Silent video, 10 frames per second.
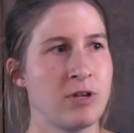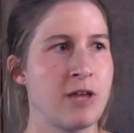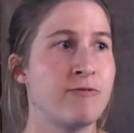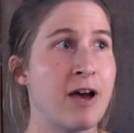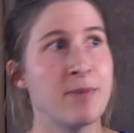
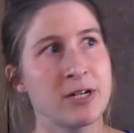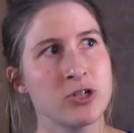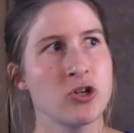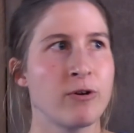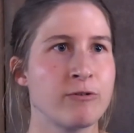environmental
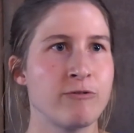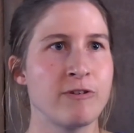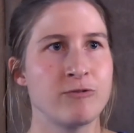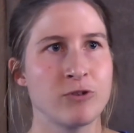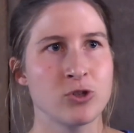geography,
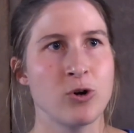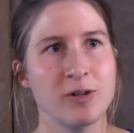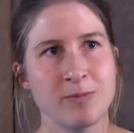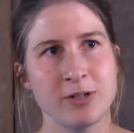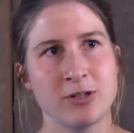it was
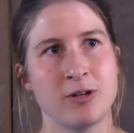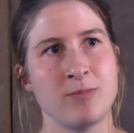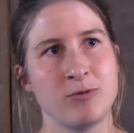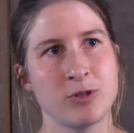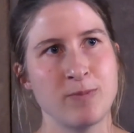called, but
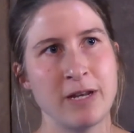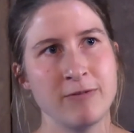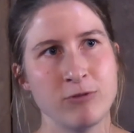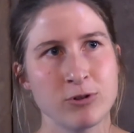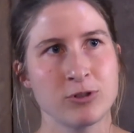it was mainly
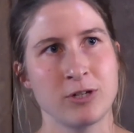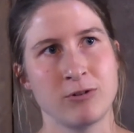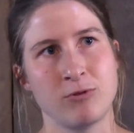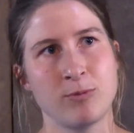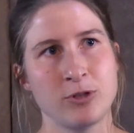focusing
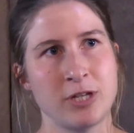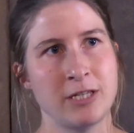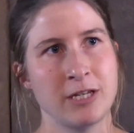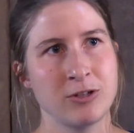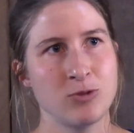on remote
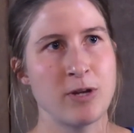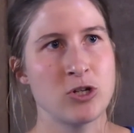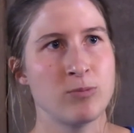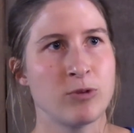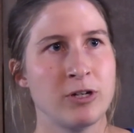sensing and
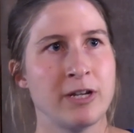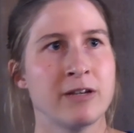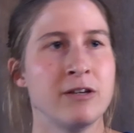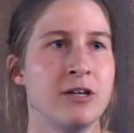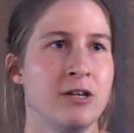spatial
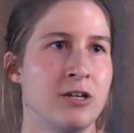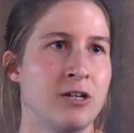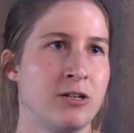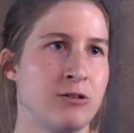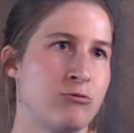modeling.
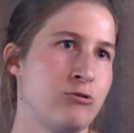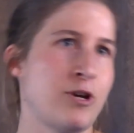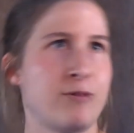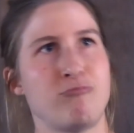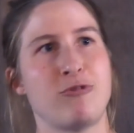And
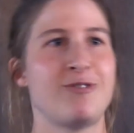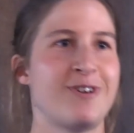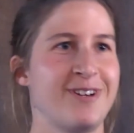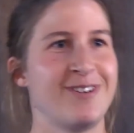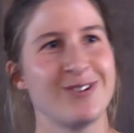when
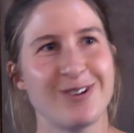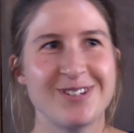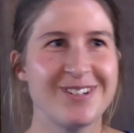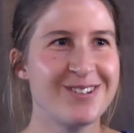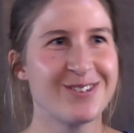I
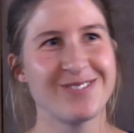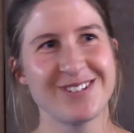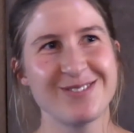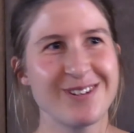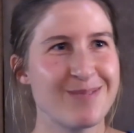continued
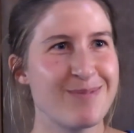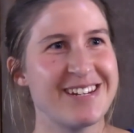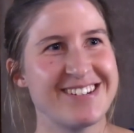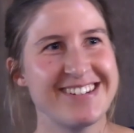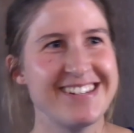with doing a
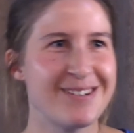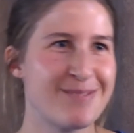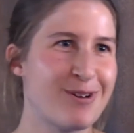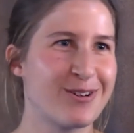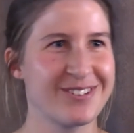PhD,
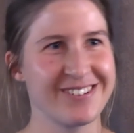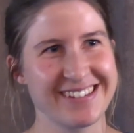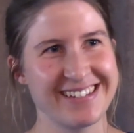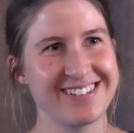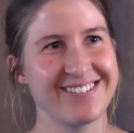
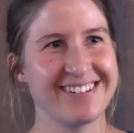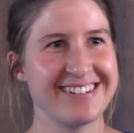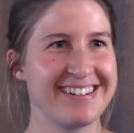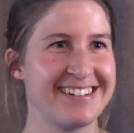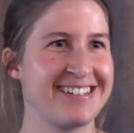postdoc and so
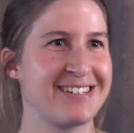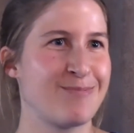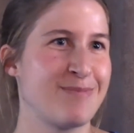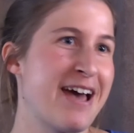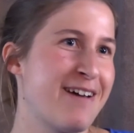on, and
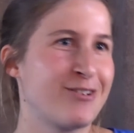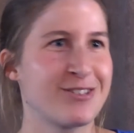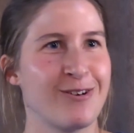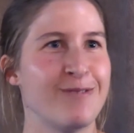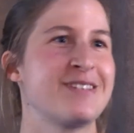I
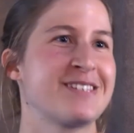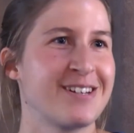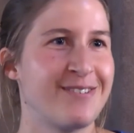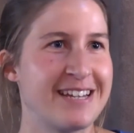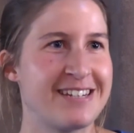was always
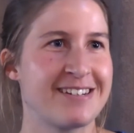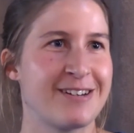quite